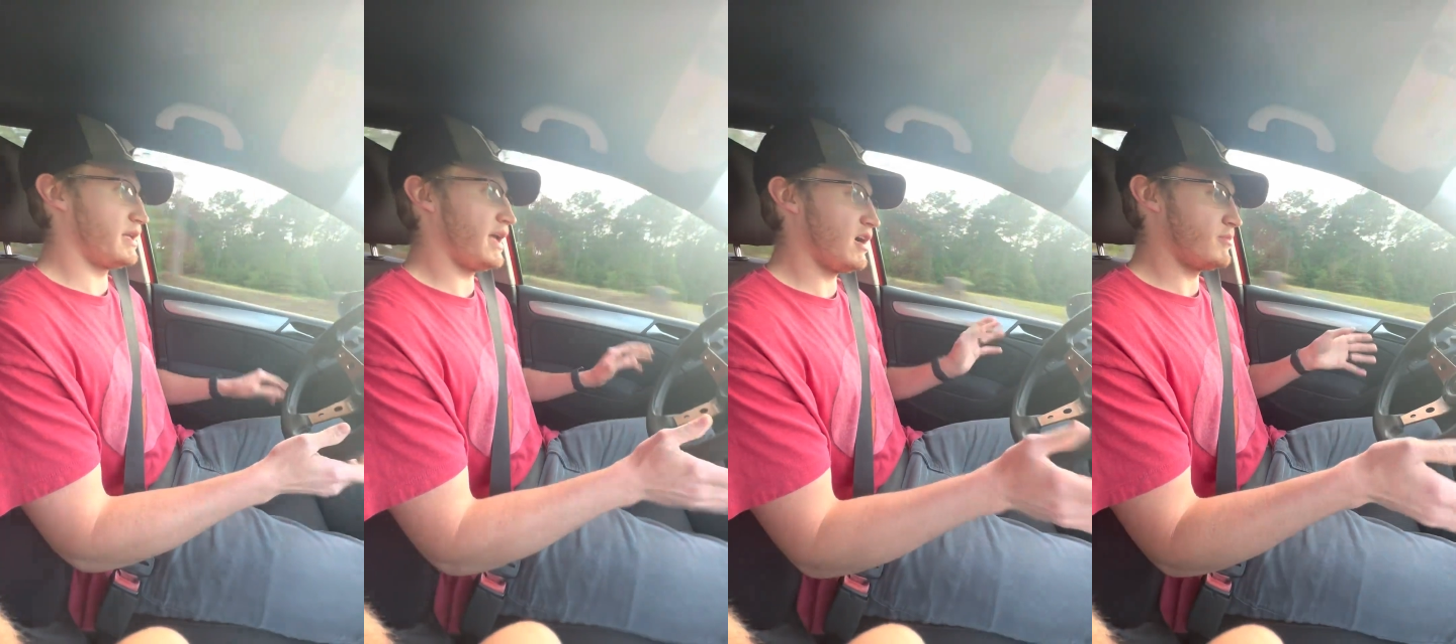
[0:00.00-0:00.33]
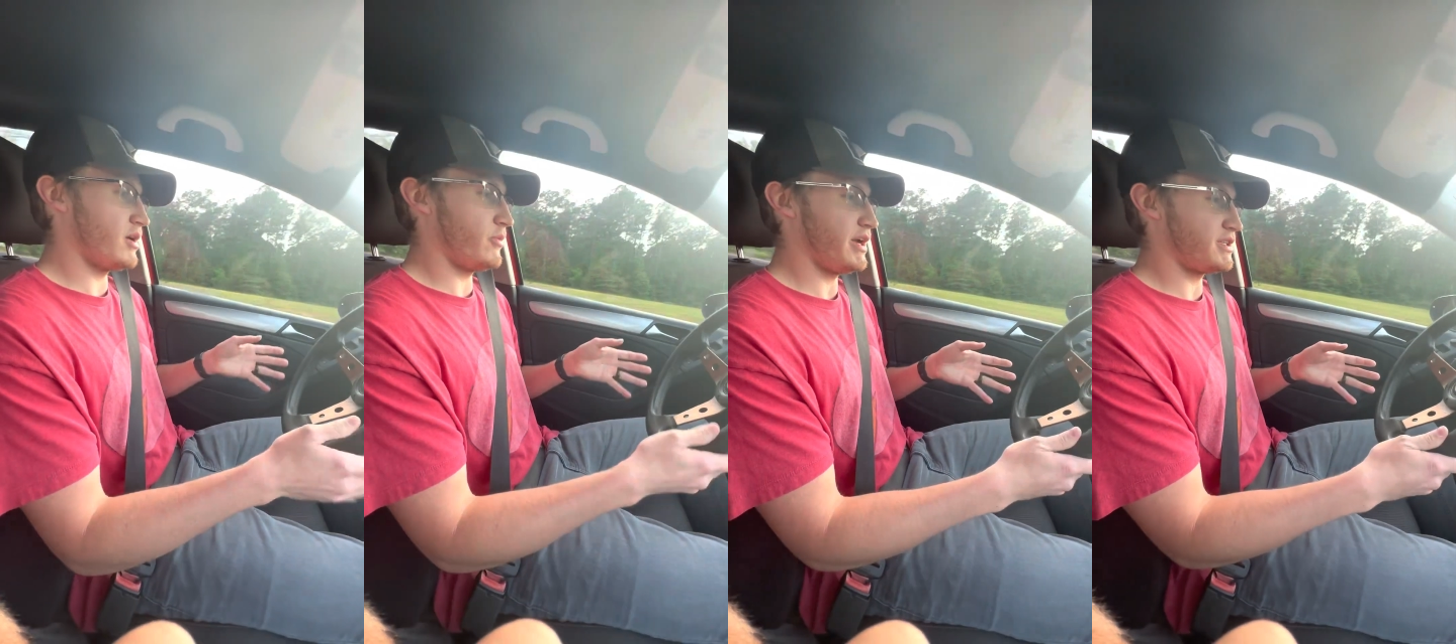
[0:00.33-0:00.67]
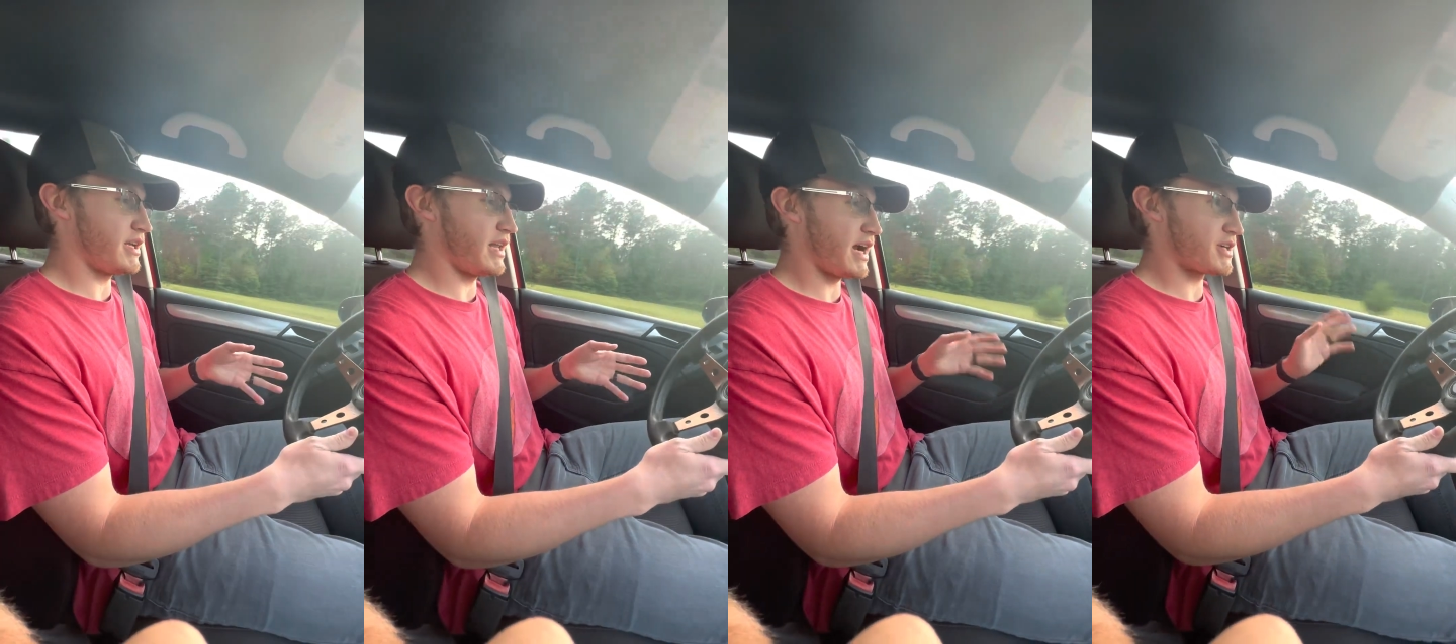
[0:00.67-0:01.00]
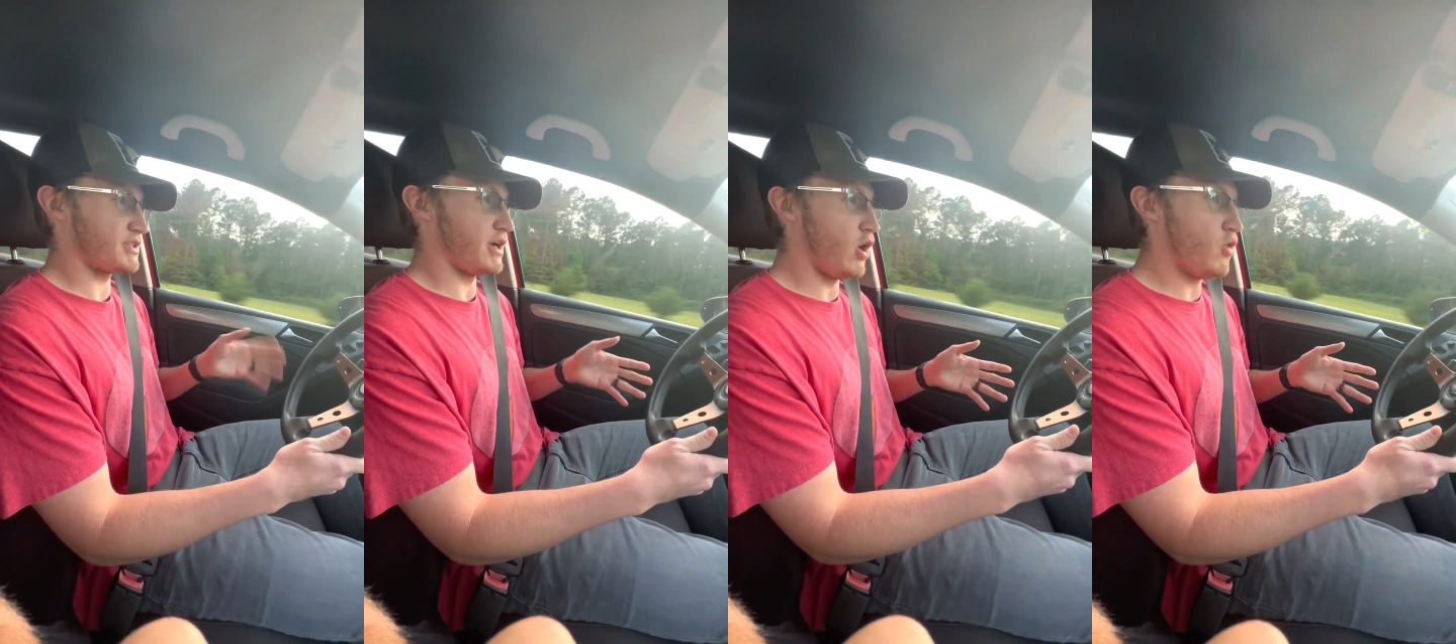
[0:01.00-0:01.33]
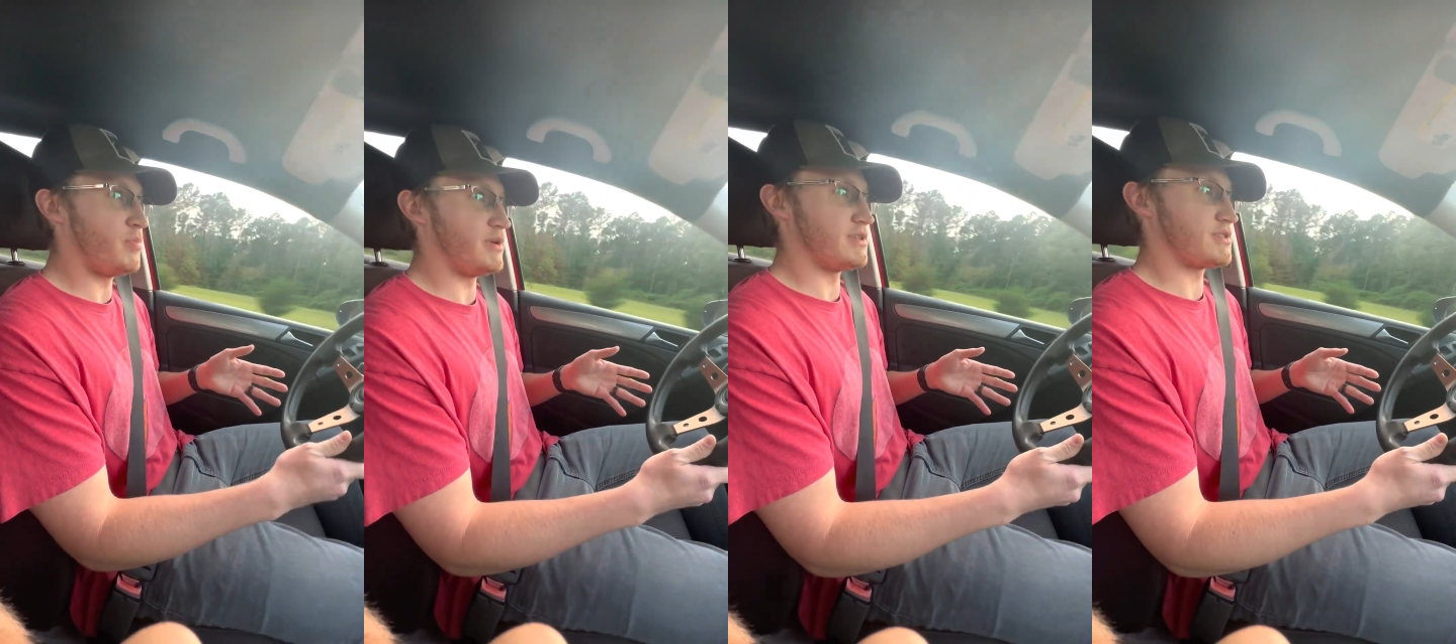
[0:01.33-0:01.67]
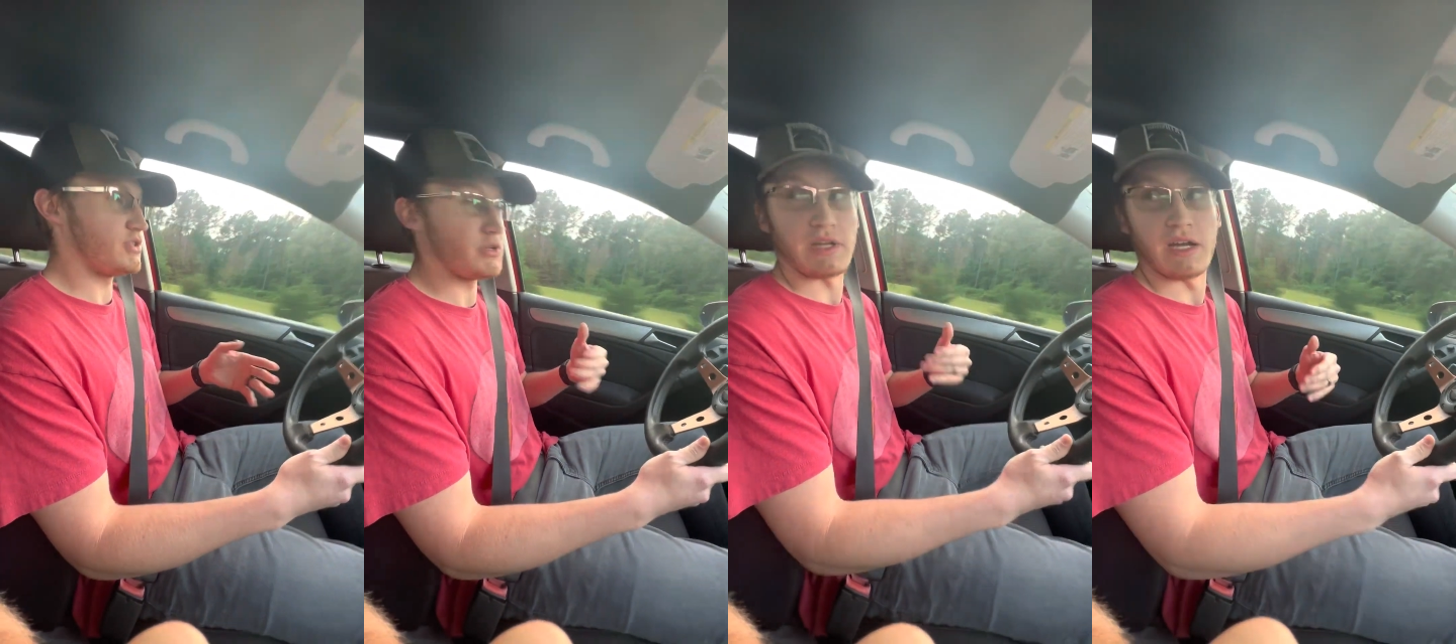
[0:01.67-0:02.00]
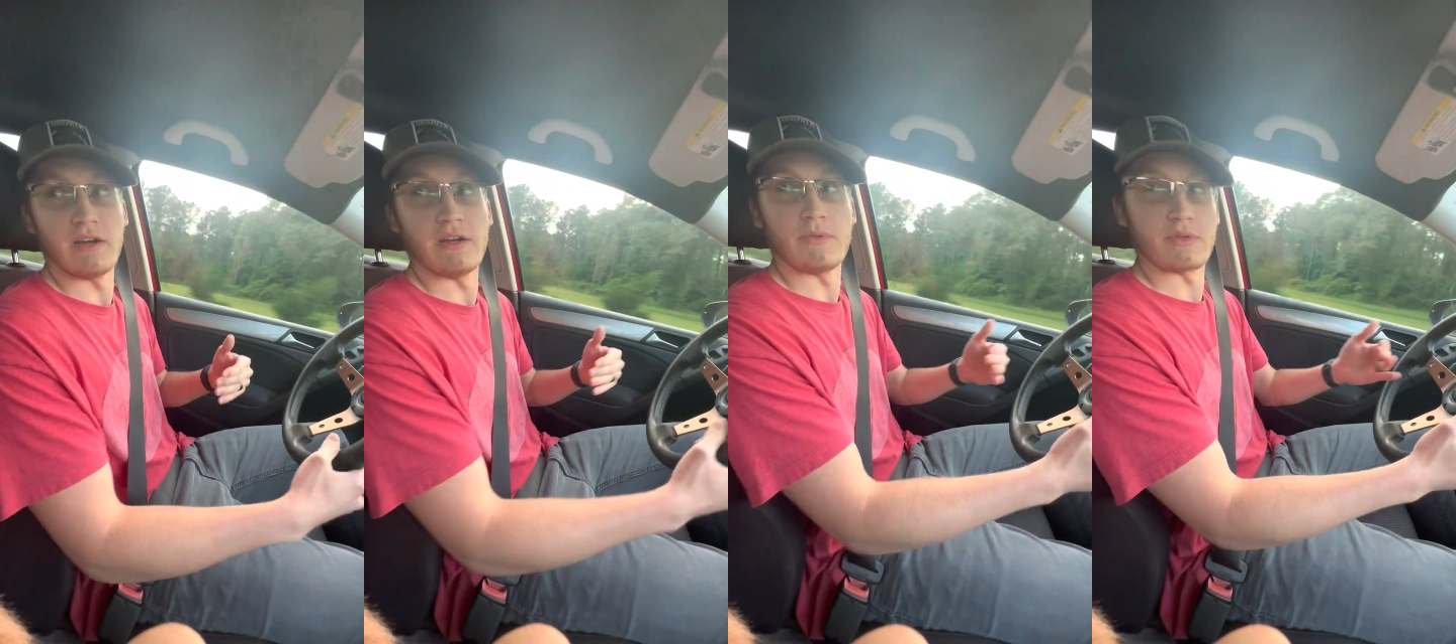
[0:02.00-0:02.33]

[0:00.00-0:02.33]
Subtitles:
now my wastegate actually opens, and you can hear it